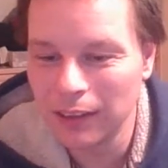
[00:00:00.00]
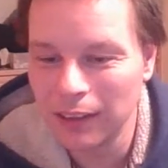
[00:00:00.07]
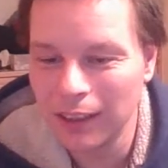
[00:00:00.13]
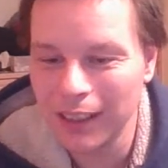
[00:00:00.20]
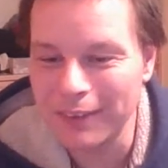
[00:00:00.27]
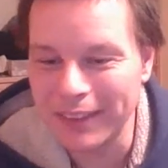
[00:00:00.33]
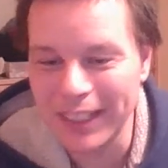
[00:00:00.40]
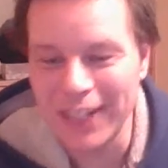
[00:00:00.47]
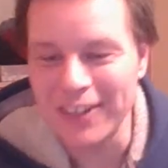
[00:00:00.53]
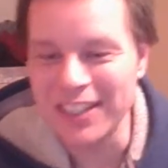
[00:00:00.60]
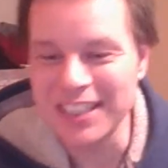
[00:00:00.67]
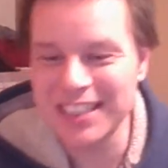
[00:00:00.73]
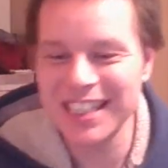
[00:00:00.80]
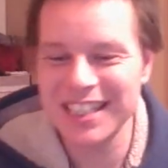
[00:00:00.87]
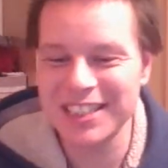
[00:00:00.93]
Oh, there we go.
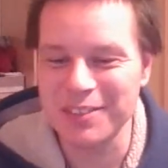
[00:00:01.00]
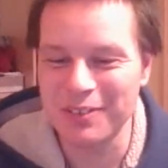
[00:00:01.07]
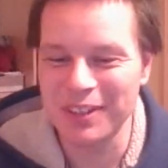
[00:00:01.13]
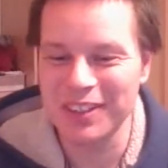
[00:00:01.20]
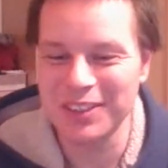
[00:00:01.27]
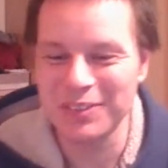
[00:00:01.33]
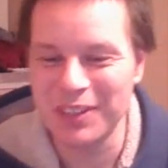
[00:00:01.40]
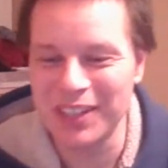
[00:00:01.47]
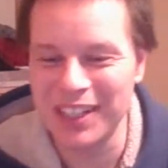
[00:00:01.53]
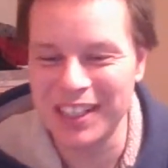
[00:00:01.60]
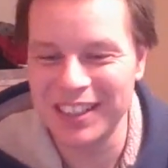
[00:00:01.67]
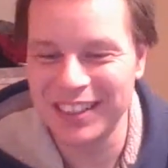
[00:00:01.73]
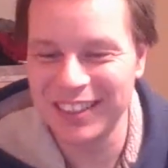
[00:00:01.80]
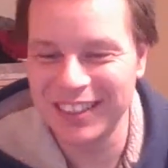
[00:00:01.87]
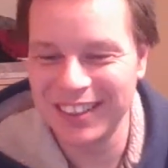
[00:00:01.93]
You see, so we've
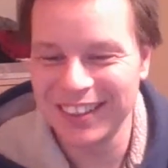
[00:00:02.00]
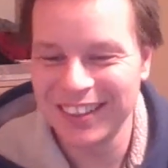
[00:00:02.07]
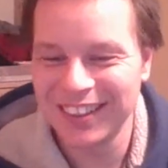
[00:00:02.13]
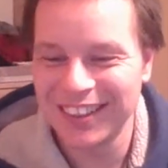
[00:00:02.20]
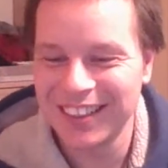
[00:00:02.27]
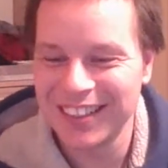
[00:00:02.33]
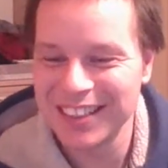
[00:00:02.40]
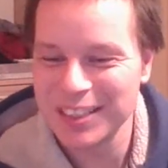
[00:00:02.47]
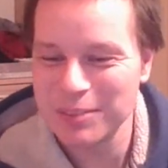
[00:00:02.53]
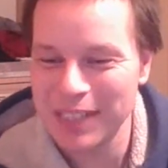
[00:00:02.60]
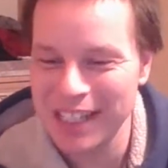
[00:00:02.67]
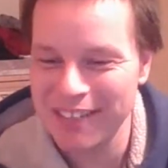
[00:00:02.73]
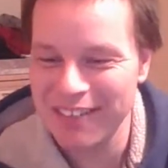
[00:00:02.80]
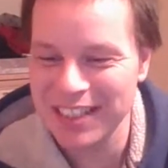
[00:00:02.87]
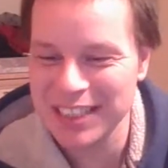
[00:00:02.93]
got someone
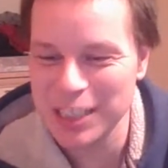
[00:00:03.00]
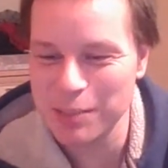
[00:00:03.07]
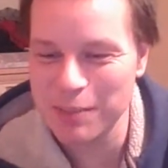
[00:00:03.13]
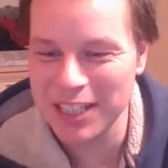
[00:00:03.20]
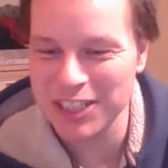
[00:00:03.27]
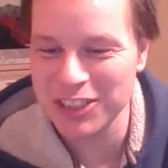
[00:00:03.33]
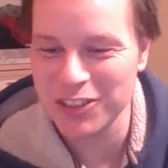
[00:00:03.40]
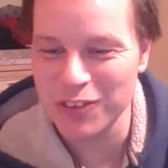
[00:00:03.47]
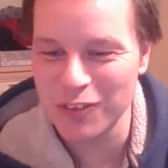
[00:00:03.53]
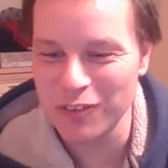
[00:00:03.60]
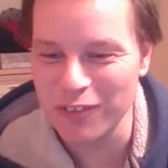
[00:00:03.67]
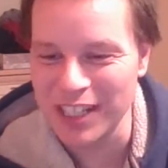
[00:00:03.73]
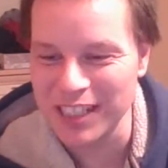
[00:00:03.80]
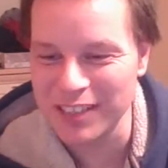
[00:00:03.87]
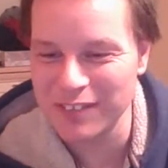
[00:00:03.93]
here asking about a school
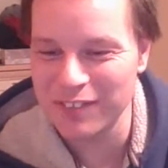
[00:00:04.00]
friend.